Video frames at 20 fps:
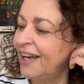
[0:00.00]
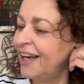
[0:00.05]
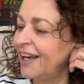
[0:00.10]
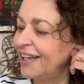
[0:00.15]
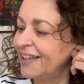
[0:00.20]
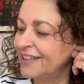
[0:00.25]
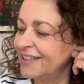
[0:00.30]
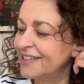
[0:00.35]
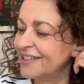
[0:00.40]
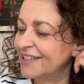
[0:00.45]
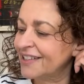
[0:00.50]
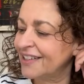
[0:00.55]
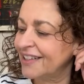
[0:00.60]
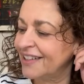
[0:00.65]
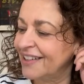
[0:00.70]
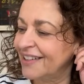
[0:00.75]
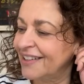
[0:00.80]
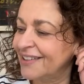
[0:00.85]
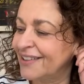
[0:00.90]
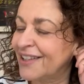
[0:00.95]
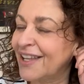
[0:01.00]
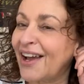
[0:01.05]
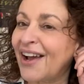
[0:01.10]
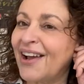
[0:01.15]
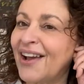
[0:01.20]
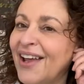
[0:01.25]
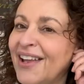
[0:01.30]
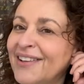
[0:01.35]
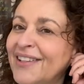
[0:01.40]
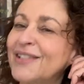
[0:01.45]
And, th
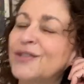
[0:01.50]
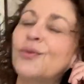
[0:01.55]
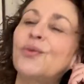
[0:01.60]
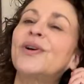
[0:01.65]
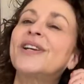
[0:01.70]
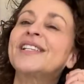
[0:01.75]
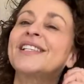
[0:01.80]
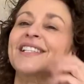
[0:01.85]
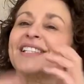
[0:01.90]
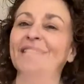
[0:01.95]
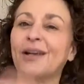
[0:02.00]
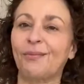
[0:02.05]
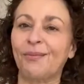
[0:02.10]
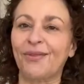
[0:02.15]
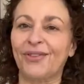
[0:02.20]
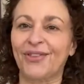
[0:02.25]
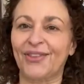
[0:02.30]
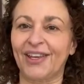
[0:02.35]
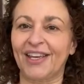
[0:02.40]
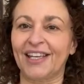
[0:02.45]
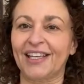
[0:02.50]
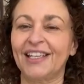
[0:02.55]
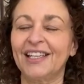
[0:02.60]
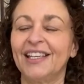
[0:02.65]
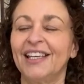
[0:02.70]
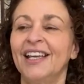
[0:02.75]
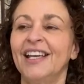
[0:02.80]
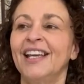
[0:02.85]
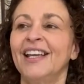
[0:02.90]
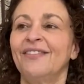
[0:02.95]
and there's always
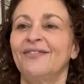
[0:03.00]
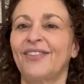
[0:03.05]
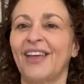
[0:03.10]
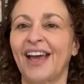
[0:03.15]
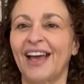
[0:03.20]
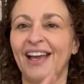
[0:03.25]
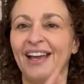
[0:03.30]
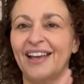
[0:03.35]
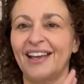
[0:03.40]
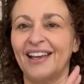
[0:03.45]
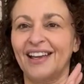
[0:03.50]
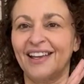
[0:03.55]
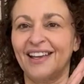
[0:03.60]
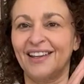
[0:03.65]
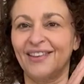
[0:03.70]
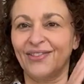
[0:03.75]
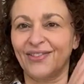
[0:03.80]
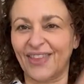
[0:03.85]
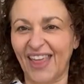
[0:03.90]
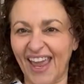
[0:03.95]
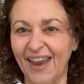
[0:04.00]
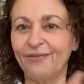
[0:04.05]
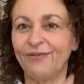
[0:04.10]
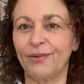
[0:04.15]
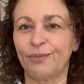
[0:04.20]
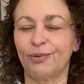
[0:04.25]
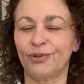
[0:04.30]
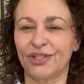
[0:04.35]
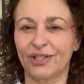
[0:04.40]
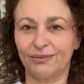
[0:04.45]
something that
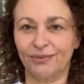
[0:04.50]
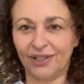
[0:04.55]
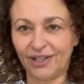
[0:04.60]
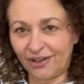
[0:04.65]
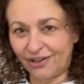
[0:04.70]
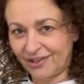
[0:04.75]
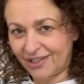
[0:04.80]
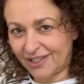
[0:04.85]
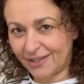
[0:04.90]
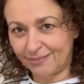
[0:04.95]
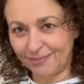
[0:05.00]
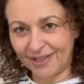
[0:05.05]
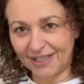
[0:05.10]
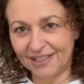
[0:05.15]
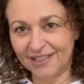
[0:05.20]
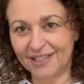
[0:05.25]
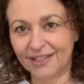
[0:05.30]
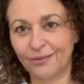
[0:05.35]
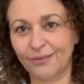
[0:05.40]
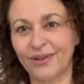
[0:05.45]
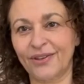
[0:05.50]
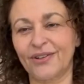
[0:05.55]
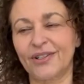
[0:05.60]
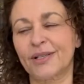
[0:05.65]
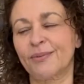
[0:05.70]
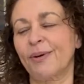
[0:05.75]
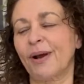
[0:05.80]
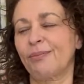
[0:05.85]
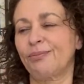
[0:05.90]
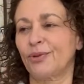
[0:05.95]
everybody will ask me. So whether
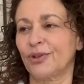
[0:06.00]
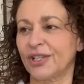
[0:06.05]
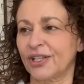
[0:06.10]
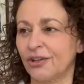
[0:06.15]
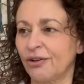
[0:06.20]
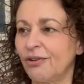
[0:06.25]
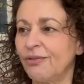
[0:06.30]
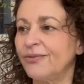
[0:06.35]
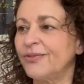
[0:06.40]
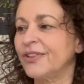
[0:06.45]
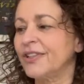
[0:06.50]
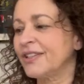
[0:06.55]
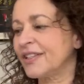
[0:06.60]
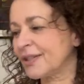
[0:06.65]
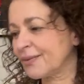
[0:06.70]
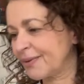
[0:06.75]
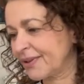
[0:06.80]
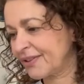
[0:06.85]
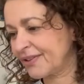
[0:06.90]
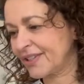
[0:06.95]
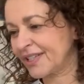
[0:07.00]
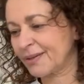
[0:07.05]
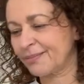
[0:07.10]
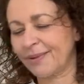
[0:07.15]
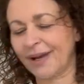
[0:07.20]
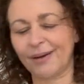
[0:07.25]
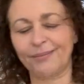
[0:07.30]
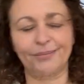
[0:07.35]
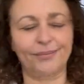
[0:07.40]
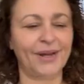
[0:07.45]
it's about body confidence, whether it's
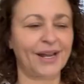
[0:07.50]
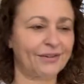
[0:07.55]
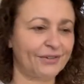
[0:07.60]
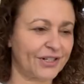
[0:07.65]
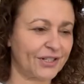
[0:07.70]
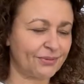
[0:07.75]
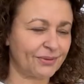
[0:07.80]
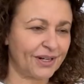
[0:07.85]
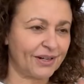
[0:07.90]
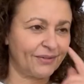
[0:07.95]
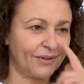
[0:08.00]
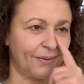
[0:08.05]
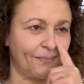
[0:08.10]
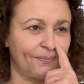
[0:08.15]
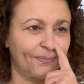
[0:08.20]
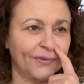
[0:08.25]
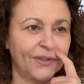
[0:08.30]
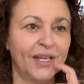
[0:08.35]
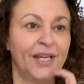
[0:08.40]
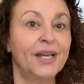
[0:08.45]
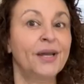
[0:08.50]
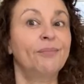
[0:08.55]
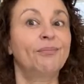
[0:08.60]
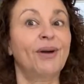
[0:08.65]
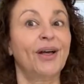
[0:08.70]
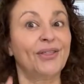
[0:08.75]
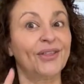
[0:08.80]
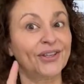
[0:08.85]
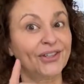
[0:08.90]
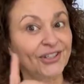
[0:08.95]
about marriage, whatever.
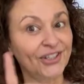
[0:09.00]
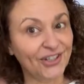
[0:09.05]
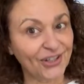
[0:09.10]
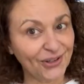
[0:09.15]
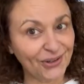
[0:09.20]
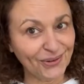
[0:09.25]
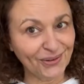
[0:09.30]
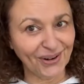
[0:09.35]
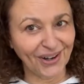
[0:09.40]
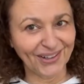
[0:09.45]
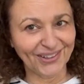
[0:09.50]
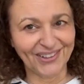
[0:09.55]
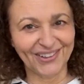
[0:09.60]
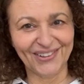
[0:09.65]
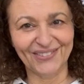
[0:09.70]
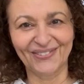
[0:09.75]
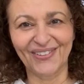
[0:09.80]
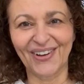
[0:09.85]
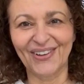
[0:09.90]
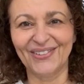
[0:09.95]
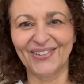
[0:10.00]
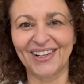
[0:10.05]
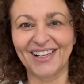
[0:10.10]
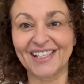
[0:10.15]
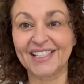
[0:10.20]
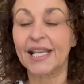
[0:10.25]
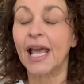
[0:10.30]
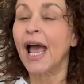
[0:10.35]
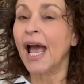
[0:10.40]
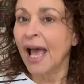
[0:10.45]
But the new one at the moment
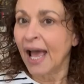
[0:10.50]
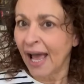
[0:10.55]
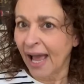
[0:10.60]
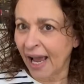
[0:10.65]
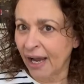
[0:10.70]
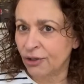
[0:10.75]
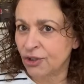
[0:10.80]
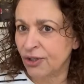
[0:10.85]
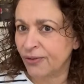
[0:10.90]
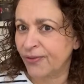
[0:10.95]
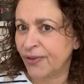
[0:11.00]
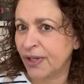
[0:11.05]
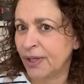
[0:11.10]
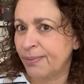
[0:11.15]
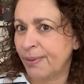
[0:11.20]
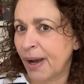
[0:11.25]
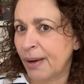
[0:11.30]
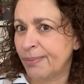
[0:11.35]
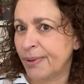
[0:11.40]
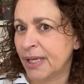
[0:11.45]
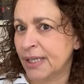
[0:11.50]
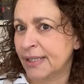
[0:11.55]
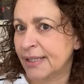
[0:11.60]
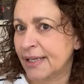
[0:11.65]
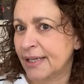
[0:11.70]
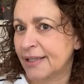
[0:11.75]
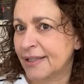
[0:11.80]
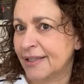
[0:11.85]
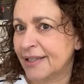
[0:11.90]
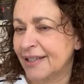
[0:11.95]
is, how do you feel about being
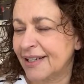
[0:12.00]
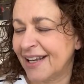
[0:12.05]
60